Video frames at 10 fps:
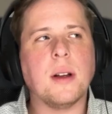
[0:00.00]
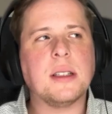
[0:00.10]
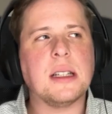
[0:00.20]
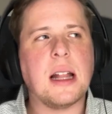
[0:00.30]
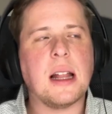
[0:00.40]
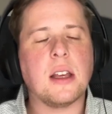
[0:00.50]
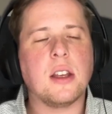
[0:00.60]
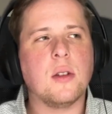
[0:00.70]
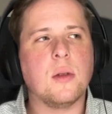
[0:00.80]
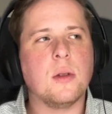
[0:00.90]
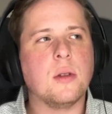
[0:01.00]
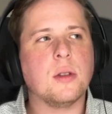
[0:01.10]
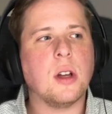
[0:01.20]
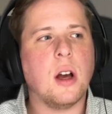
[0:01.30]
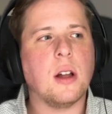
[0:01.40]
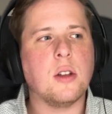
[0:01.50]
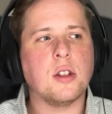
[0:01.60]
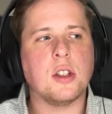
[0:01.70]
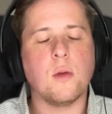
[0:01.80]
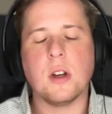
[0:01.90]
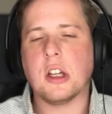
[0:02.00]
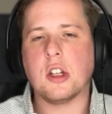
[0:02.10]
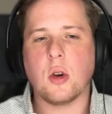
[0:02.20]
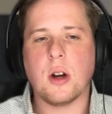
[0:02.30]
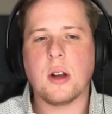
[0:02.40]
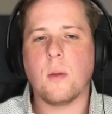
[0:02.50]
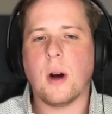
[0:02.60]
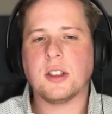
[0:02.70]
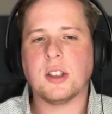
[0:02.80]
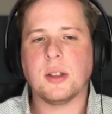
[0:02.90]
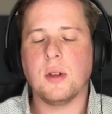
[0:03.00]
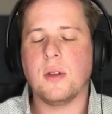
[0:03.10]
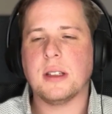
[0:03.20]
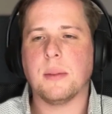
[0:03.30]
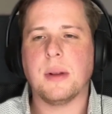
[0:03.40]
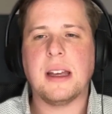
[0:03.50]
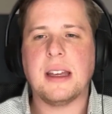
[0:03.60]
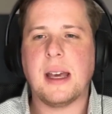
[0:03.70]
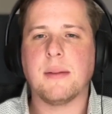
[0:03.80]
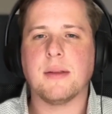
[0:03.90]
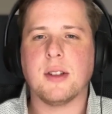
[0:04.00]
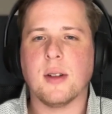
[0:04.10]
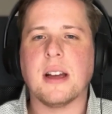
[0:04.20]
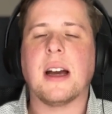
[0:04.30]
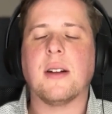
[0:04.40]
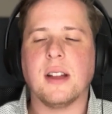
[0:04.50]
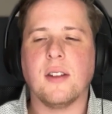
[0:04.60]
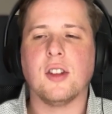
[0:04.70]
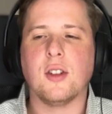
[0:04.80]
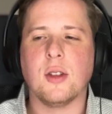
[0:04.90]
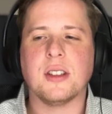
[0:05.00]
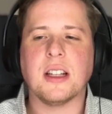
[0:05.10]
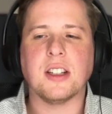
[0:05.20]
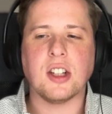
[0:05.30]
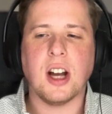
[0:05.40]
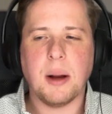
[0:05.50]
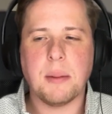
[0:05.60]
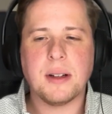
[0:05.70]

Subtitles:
it that like you saw that you really enjoyed watching movies and playing games, and you're like, I would love to do this as a job?